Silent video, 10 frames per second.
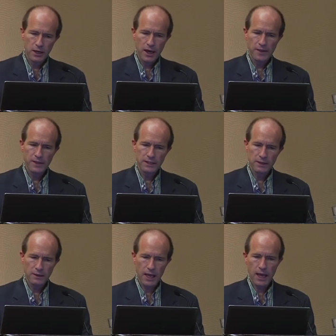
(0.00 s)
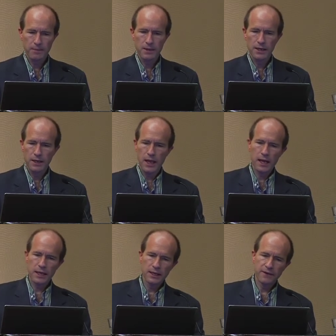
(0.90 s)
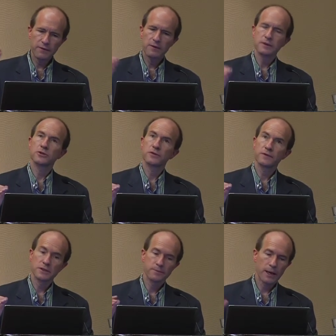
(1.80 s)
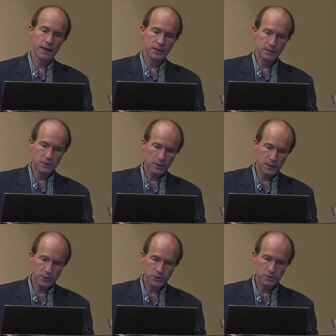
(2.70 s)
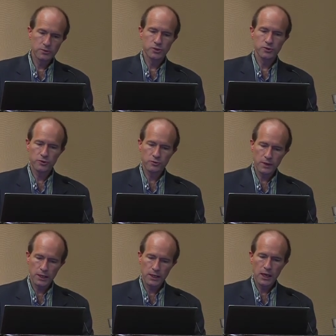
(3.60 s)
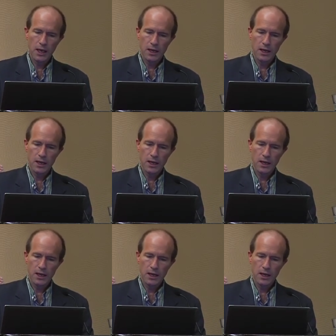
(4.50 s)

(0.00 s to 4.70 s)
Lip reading: and this can happen at any level of the cervical spine, C1, 2, 2, 3,